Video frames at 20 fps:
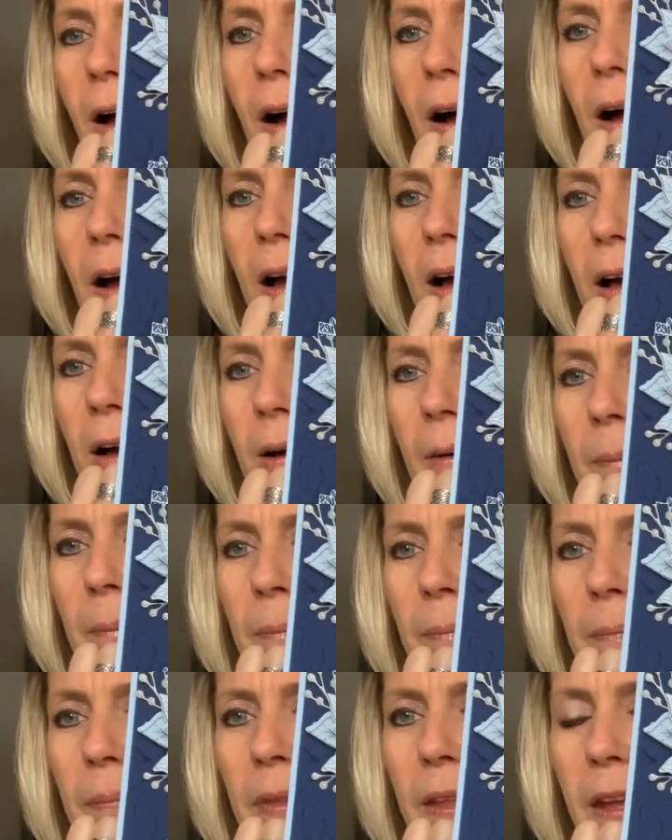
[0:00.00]

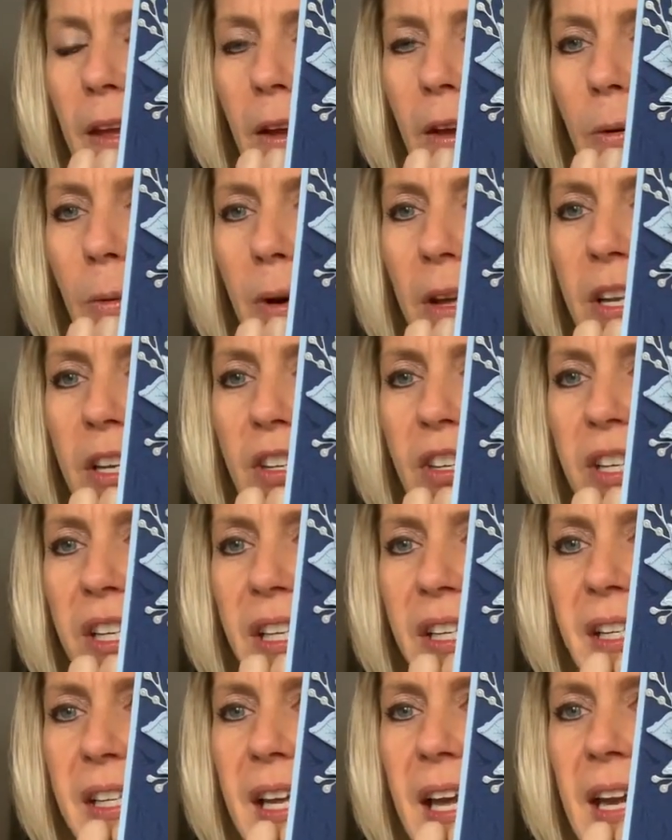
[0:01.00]
Um, what is
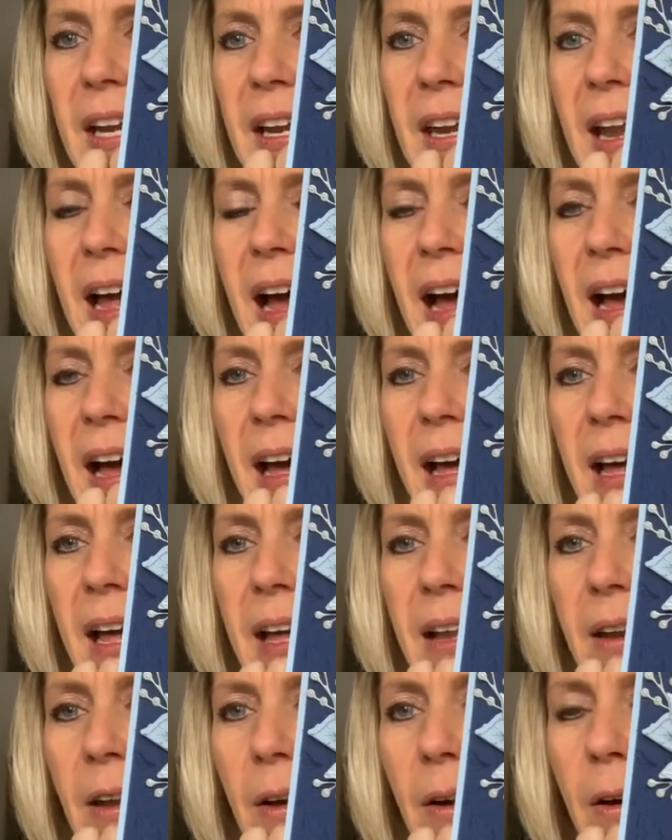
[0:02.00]
she saying? Nah,
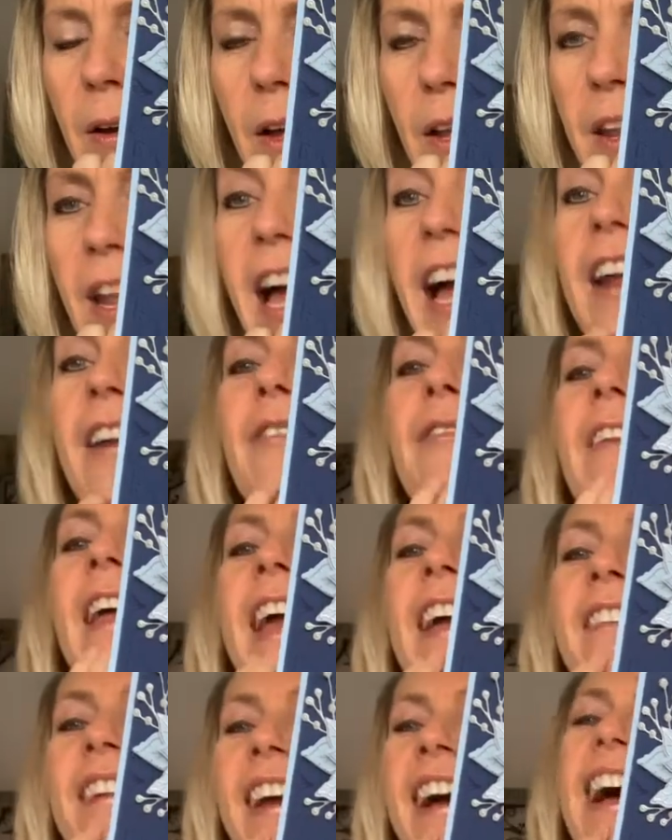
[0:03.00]
I know. Night of
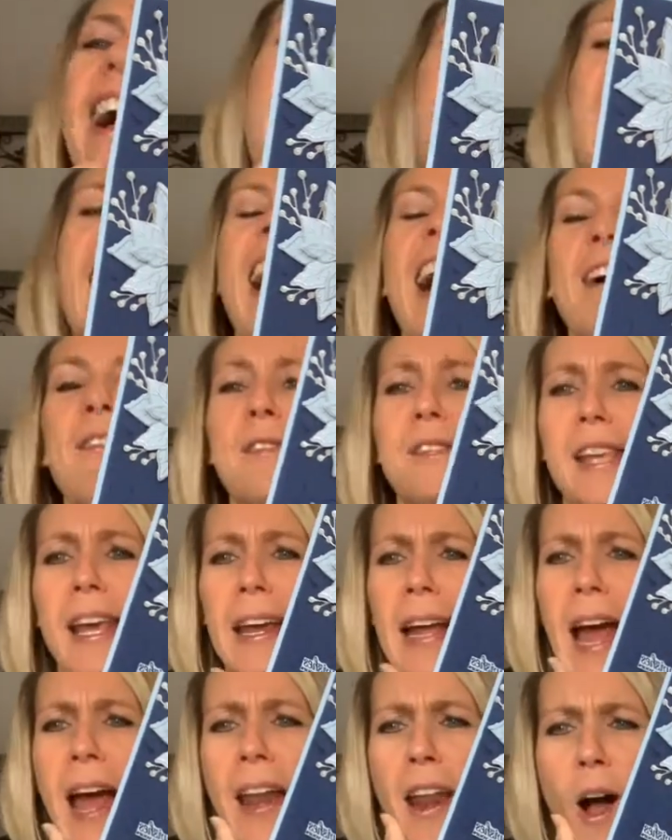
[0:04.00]
Navy. I was
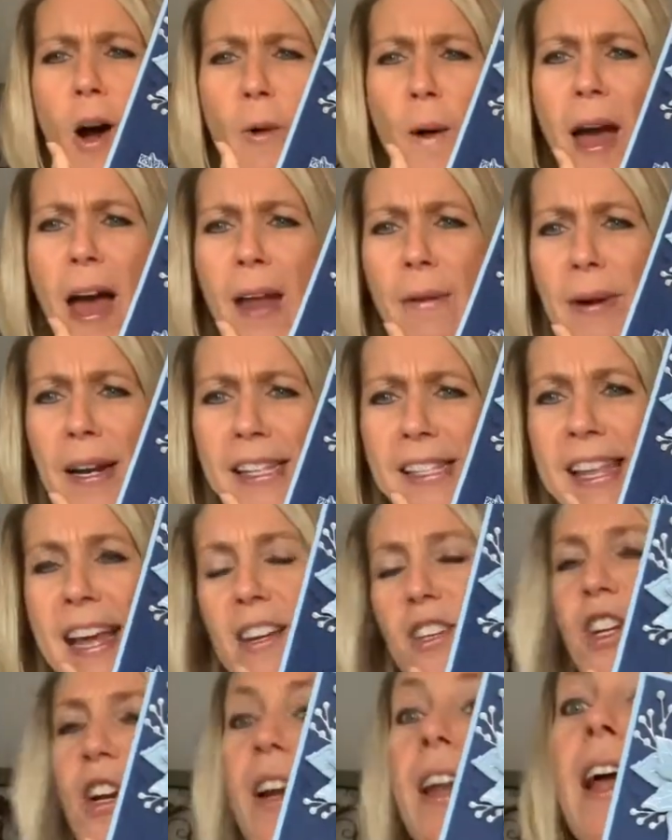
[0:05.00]
like, N O N, what's
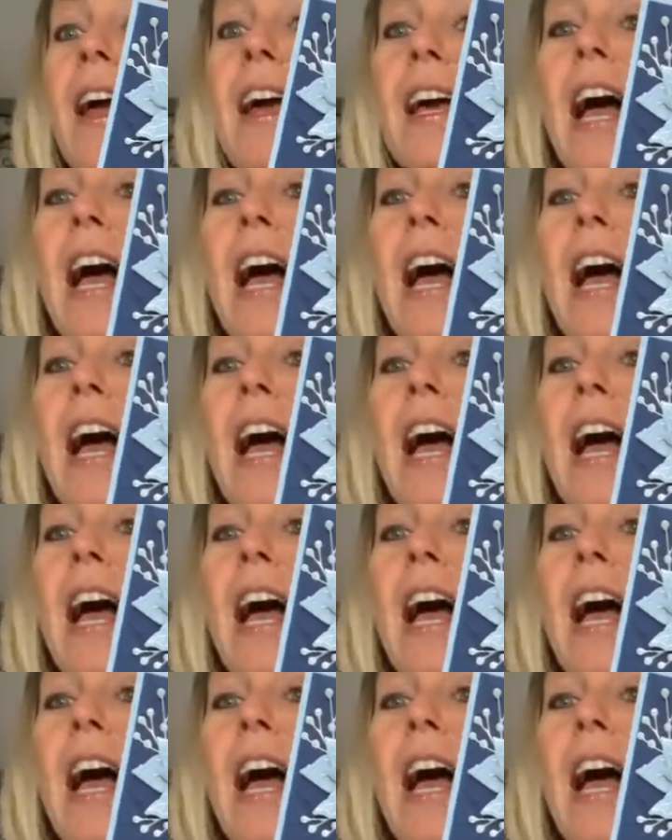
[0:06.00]
that, Sharon?